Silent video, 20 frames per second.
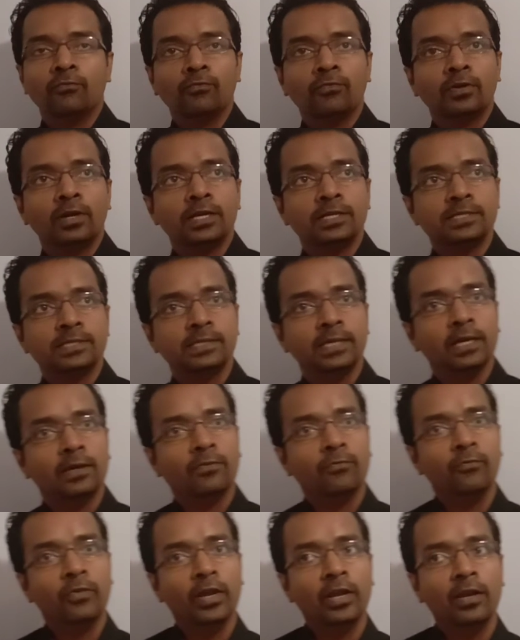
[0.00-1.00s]
let's
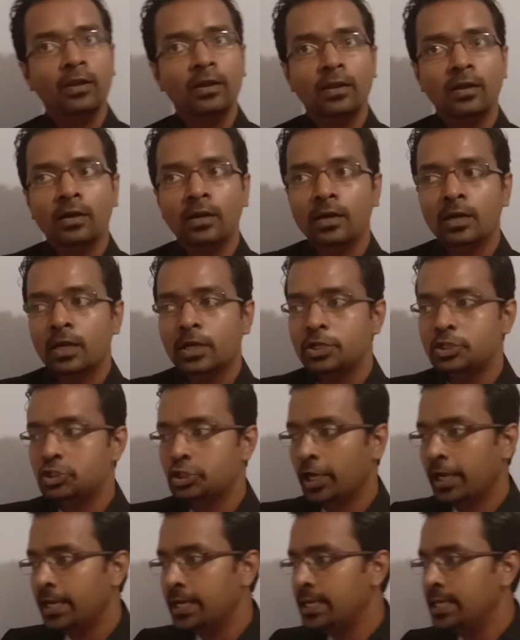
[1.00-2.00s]
take when
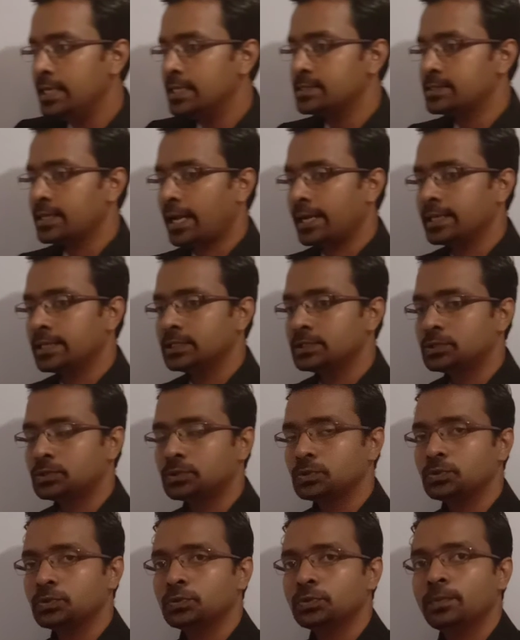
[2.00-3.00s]
10 is added
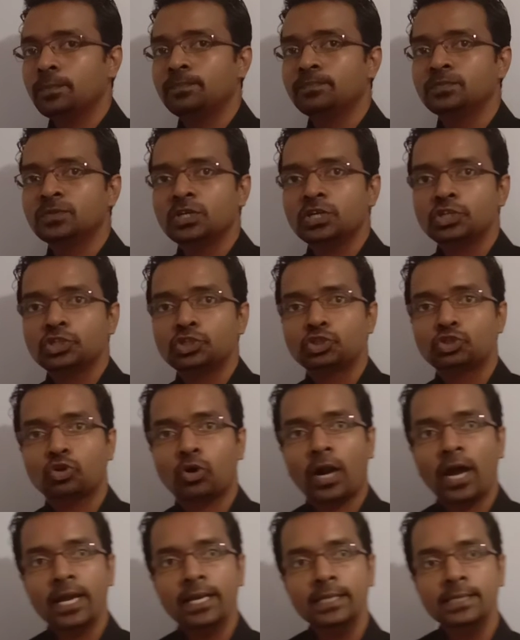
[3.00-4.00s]
to
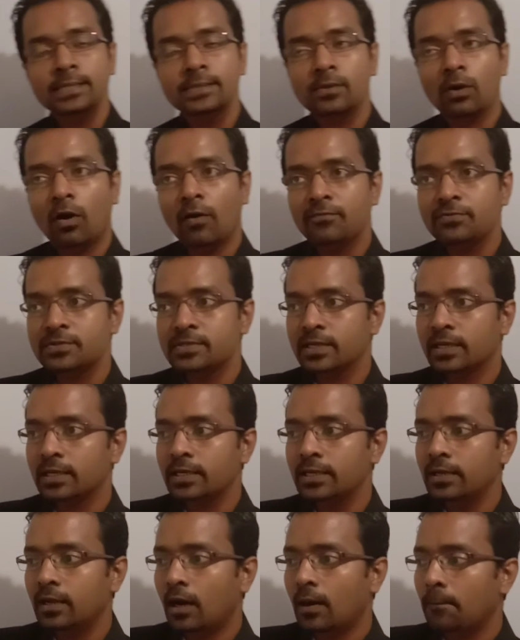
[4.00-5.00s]
thrice of
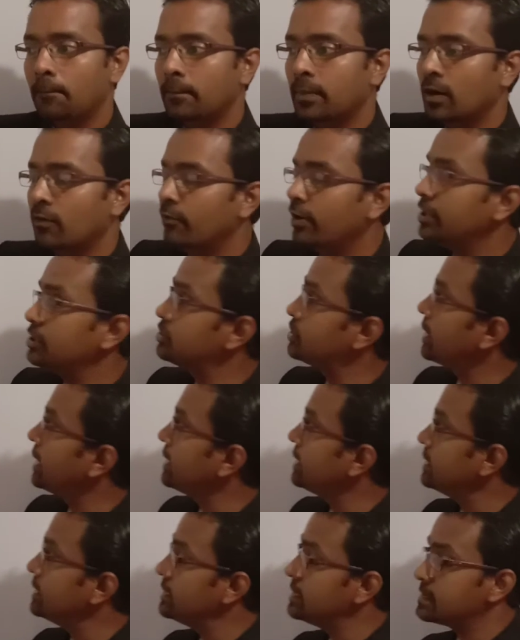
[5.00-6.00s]
certain number, when
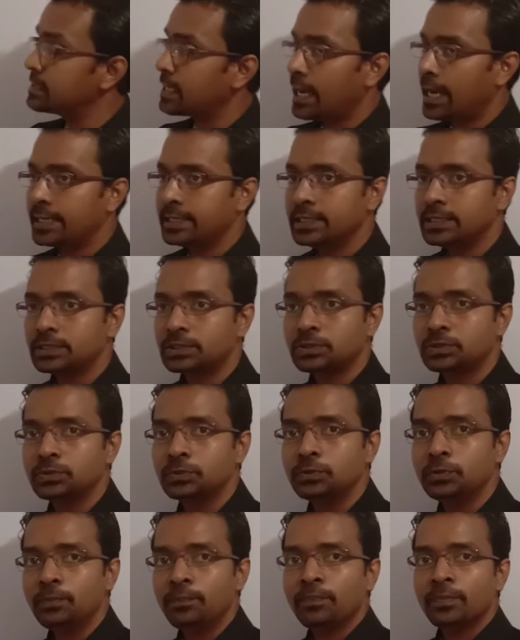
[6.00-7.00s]
10 is added
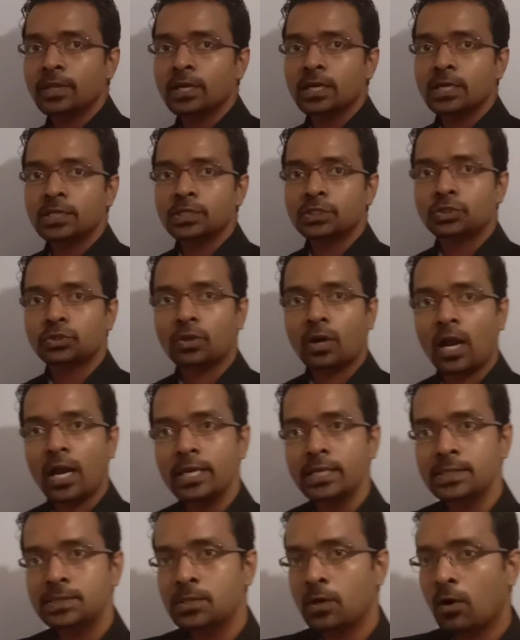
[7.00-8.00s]
to thrice